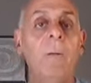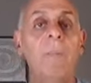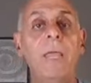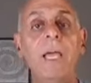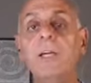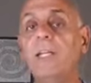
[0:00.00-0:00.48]

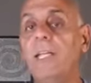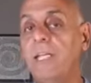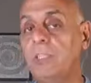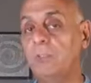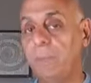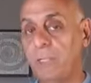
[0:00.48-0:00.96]
they could
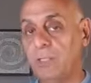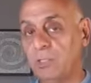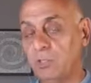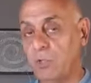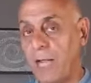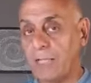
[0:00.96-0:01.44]
each be a
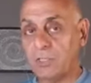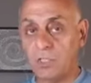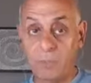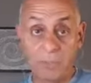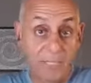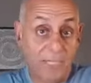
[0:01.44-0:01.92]
distraction
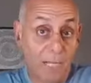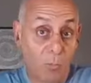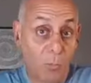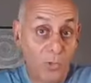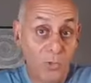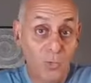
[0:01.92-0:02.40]
depending
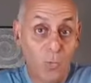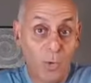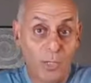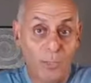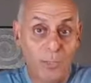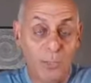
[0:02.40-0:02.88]
on what you
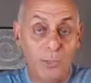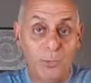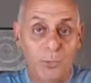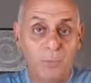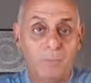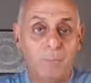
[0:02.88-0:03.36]
want to do.